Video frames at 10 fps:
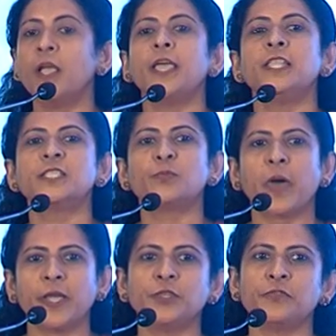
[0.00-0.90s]
In
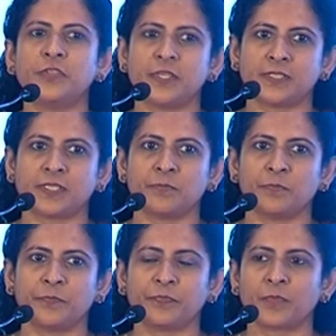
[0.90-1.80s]
spite of this,
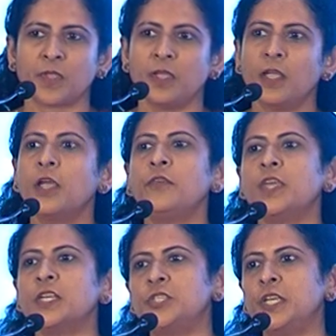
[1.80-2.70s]

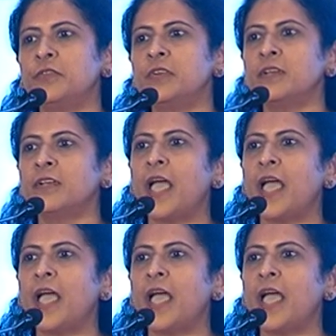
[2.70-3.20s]
we achieved